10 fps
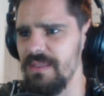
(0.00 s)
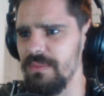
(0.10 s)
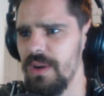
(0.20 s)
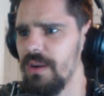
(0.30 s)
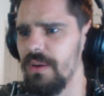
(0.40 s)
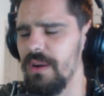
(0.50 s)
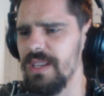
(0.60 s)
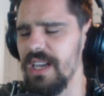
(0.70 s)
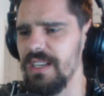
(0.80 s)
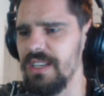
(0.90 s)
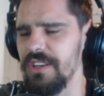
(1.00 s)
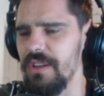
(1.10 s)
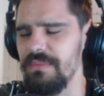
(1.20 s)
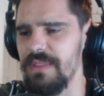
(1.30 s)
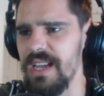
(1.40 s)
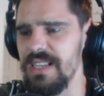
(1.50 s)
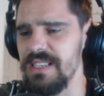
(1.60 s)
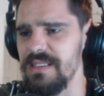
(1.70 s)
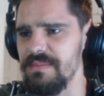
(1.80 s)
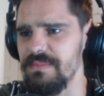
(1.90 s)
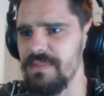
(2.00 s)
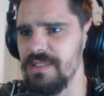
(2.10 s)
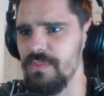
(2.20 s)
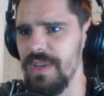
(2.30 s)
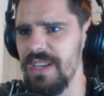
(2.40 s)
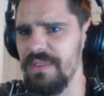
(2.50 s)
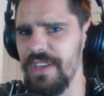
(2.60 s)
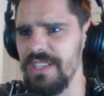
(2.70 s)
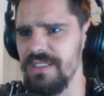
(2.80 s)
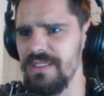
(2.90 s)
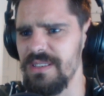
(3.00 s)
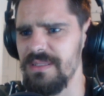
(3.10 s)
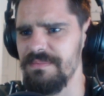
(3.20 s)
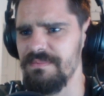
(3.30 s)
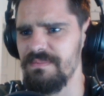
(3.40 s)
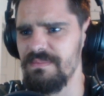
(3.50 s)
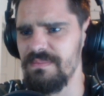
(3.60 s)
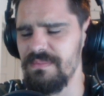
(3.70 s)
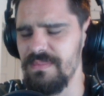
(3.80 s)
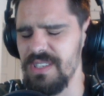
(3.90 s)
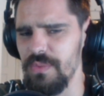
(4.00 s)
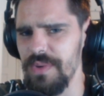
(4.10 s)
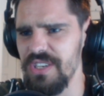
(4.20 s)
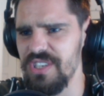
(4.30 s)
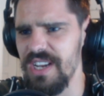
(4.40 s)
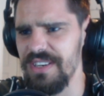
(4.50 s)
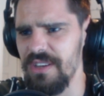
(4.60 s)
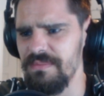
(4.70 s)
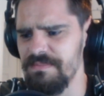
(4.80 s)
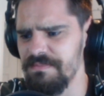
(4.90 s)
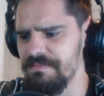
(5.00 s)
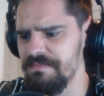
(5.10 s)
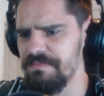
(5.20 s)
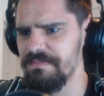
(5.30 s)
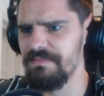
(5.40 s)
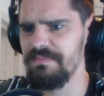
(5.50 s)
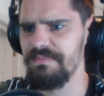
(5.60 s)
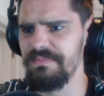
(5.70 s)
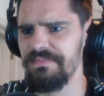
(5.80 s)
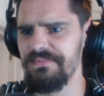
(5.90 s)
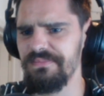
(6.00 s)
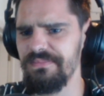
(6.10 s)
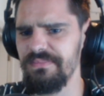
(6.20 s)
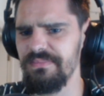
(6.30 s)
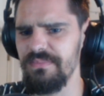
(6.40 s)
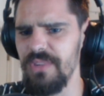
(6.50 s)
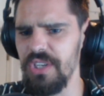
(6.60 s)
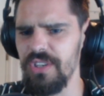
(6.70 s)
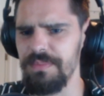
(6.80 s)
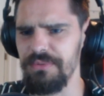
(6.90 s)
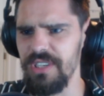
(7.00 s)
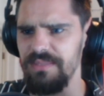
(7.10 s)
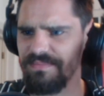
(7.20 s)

Whoa, okay, I don't know. That is weird thing, dude. The weird shadow. Oh my god, bruh.